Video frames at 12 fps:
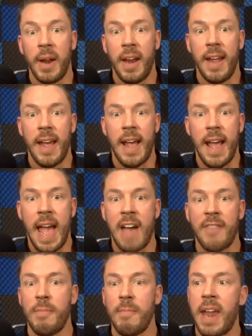But yeah. I
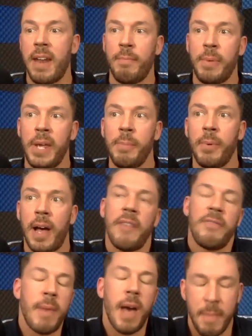haven't met people.
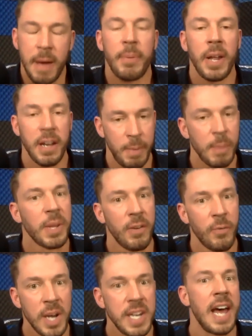I've, I've met plenty of people
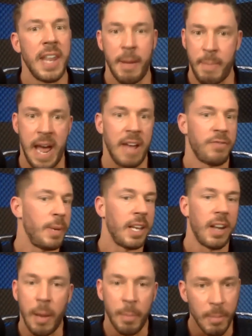that have went down that path from
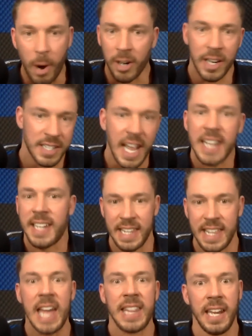like an Aubrey Marcus, guys
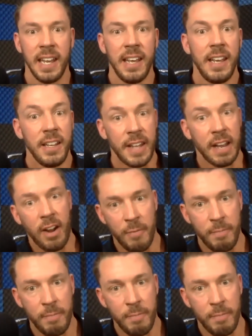like that, that like